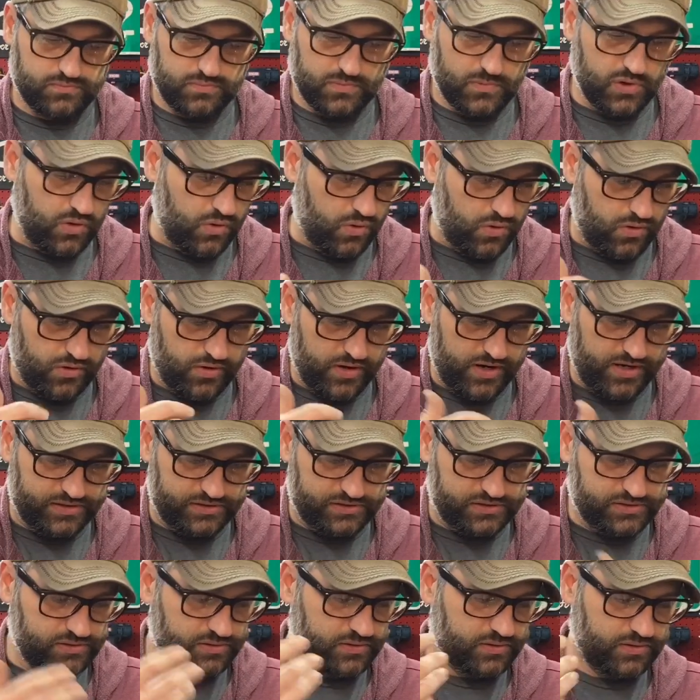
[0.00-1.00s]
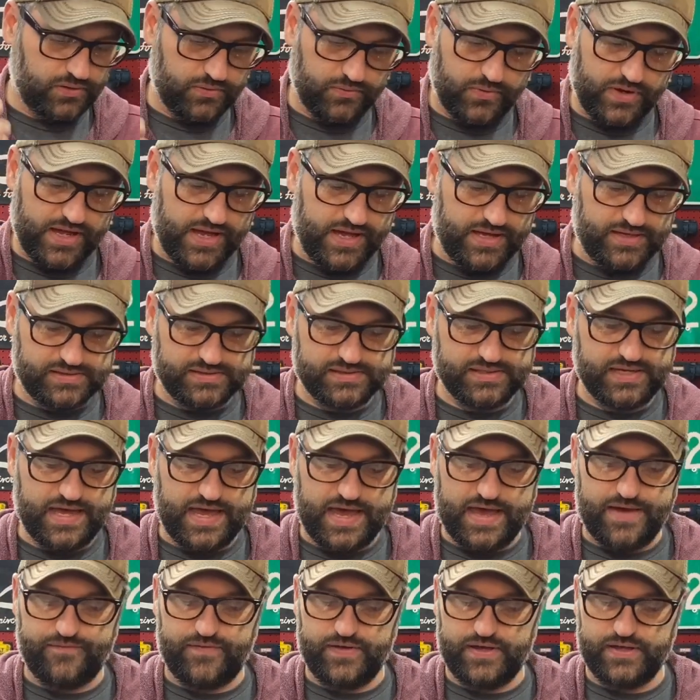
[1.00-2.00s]
Quarter inch, three eighths,
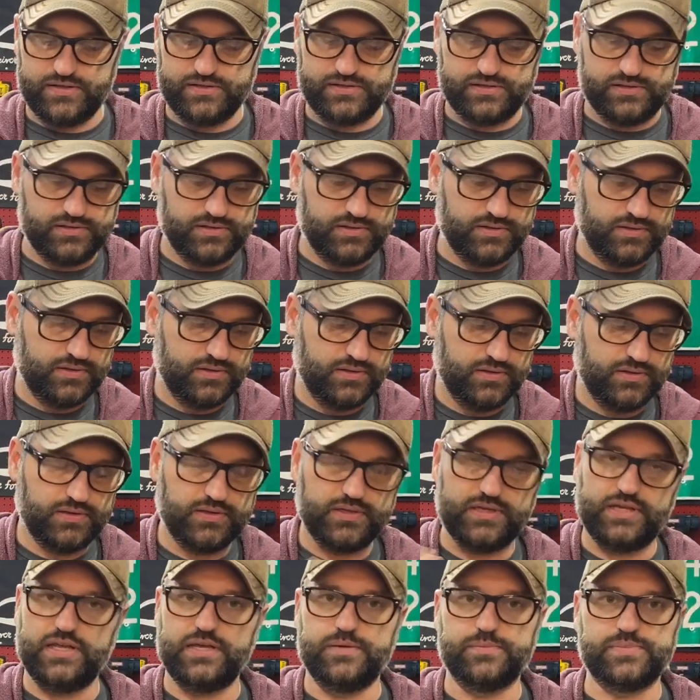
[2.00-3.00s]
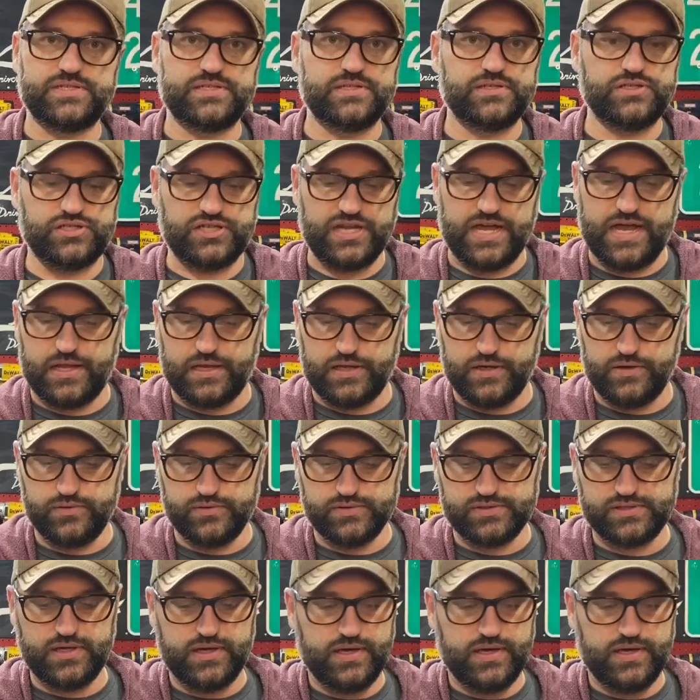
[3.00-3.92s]
half inch, deeps, shallows.